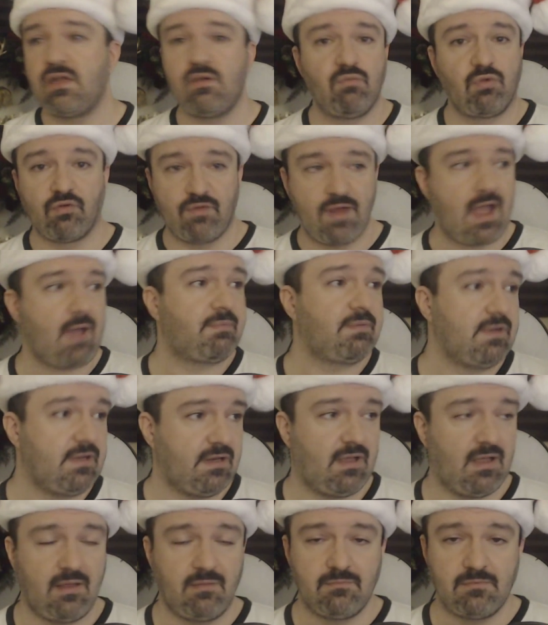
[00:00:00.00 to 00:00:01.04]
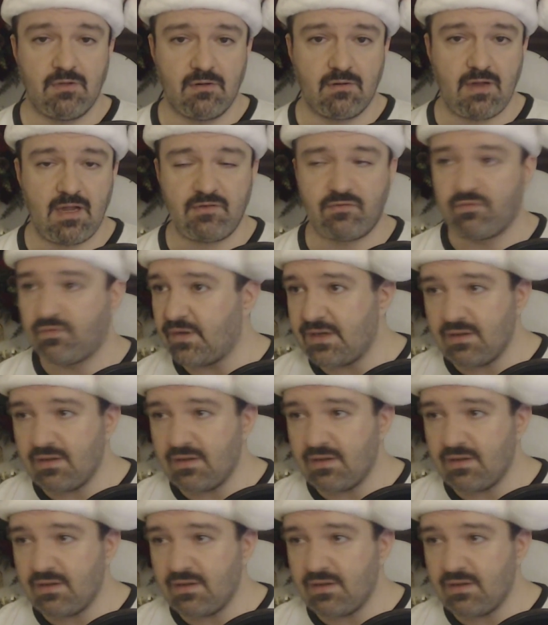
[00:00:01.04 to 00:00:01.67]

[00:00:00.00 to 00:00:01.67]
We're wrapping it up, all right? So,